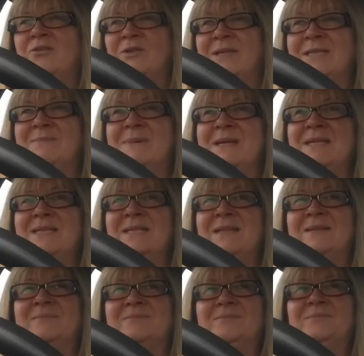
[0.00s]
Christmas.
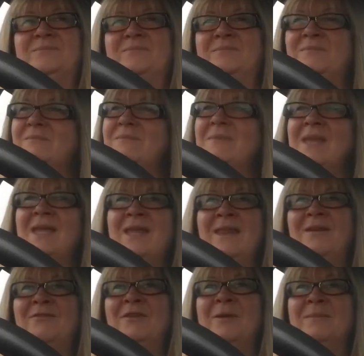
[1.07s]

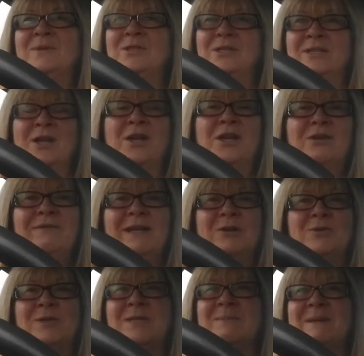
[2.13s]
She's got a Greek
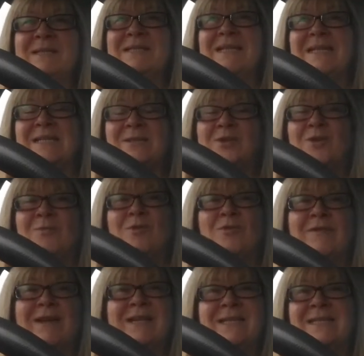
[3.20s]
husband, and he's come
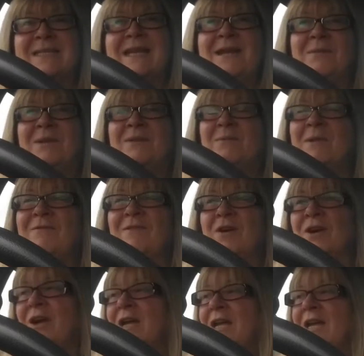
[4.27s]
over to stay with me
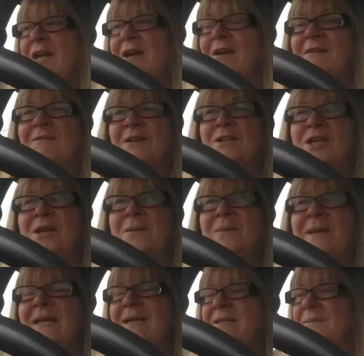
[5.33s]
for 2
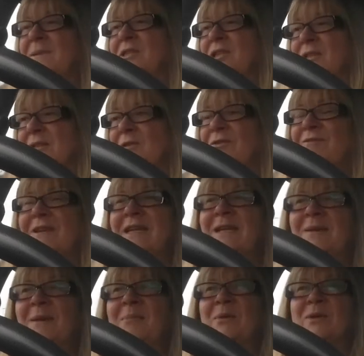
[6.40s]
weeks, which is
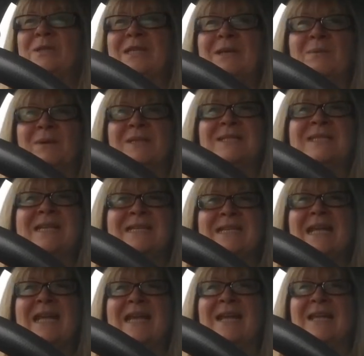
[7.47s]
lovely. But he wants to
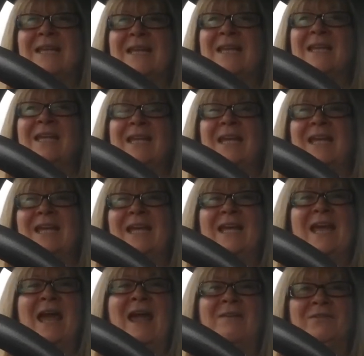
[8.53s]
take
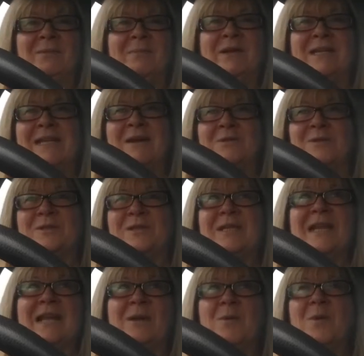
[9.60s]
everybody out,
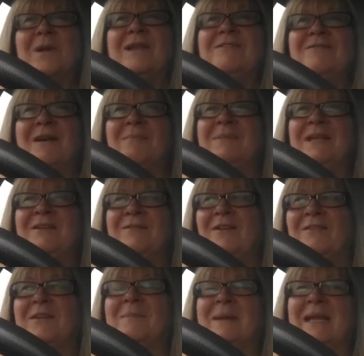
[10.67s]
like all the family,
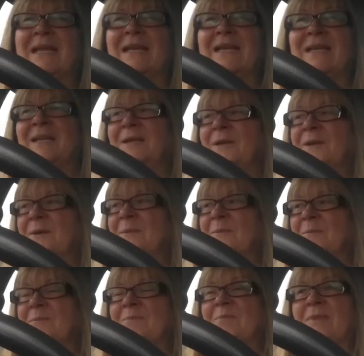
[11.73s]
for a meal,
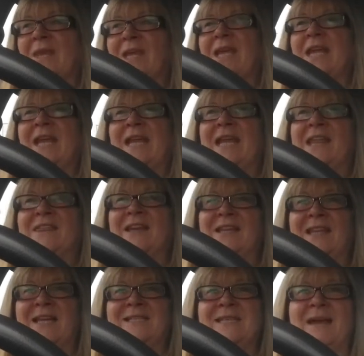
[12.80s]
and I
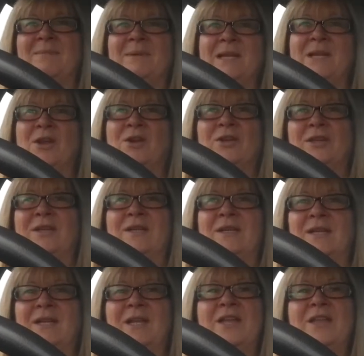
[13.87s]
think that's happening on